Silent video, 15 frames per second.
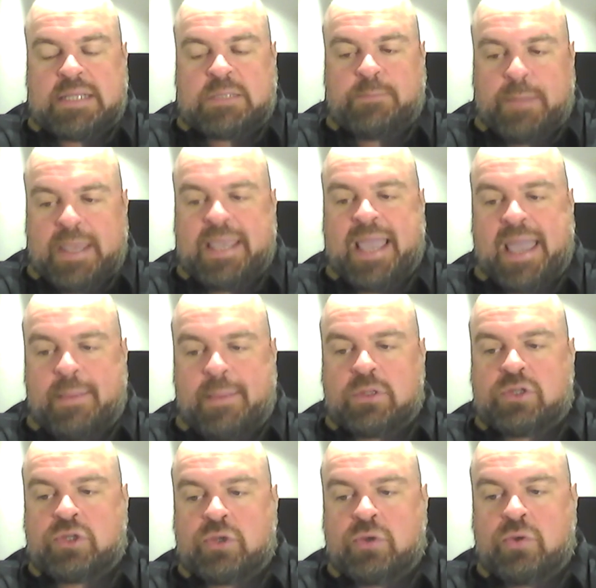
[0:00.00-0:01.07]
being able
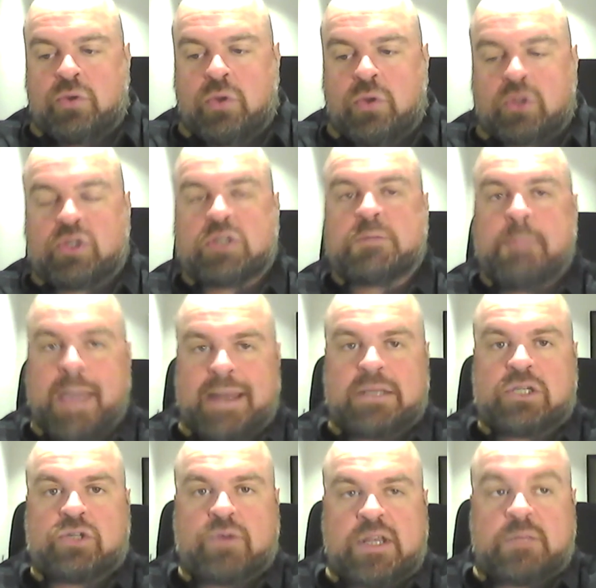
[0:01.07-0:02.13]
to not just manage
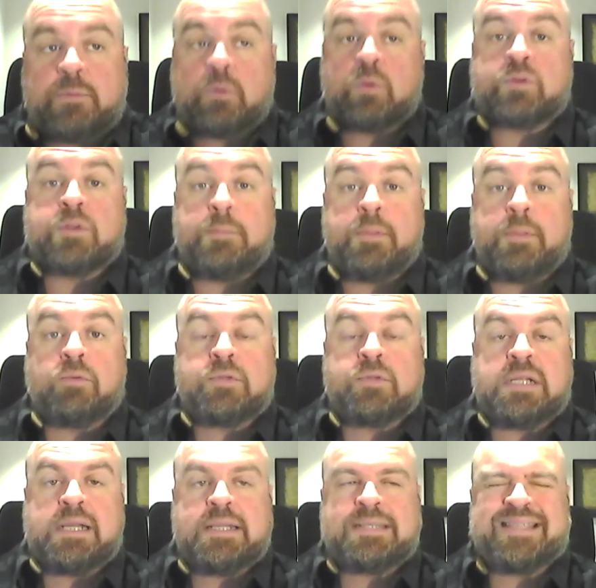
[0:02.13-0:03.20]
stress, but also build
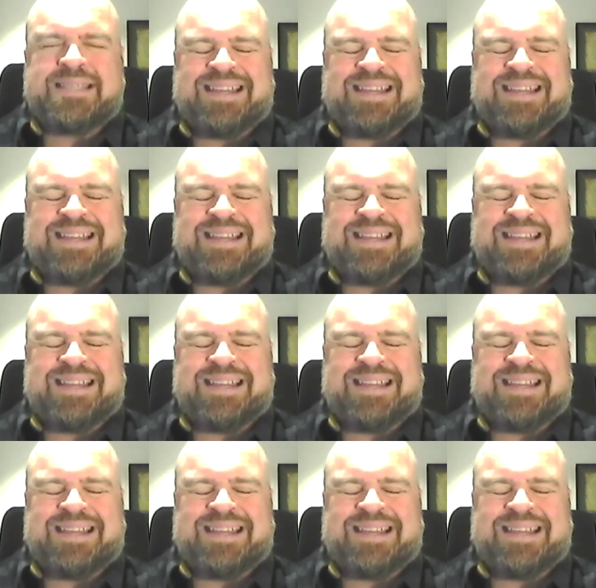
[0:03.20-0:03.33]
resiliency.